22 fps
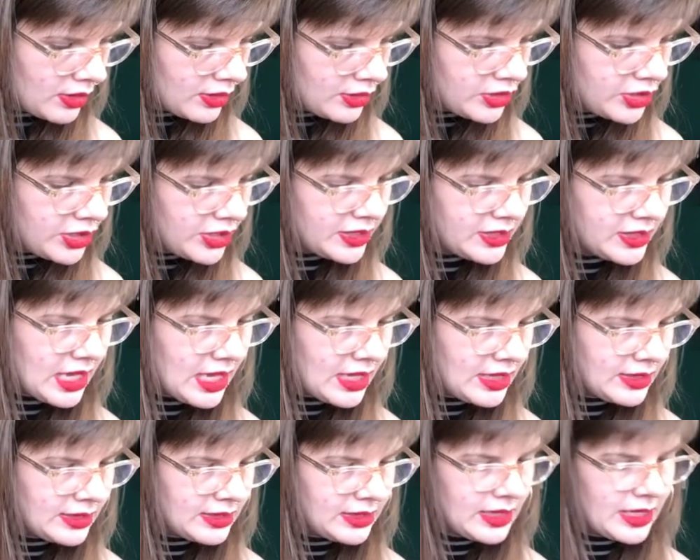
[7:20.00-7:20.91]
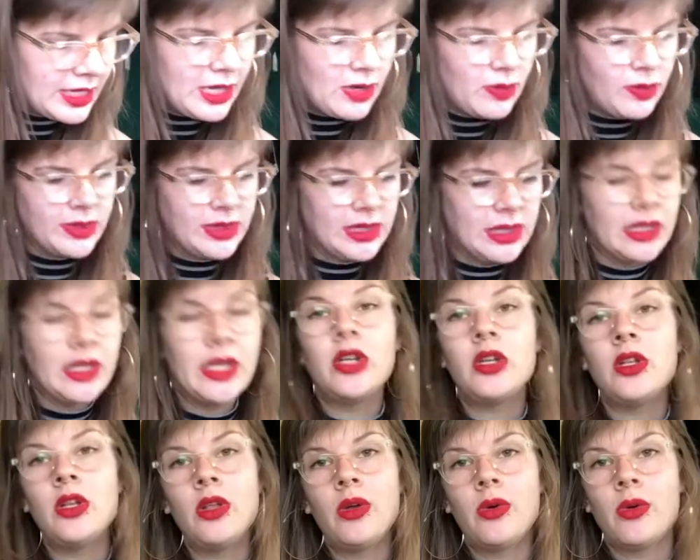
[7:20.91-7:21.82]
She says he was
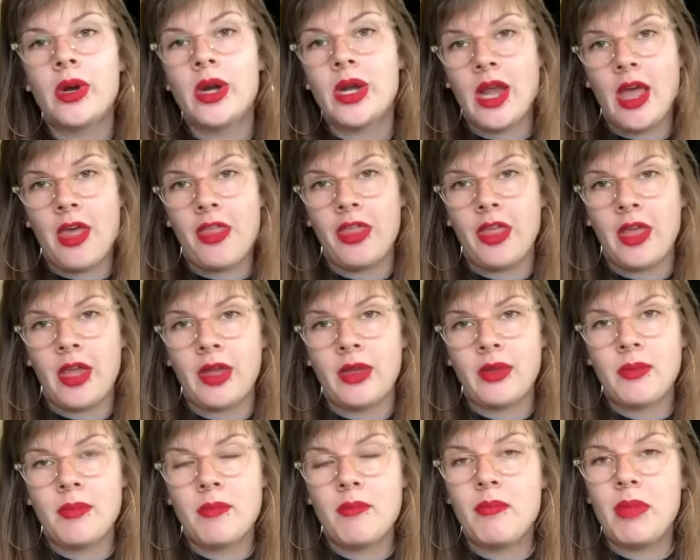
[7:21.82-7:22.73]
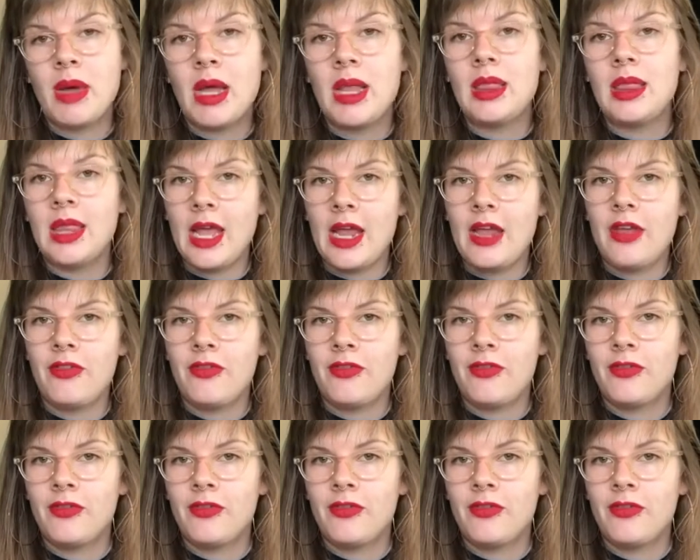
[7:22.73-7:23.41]
little or nothing but life,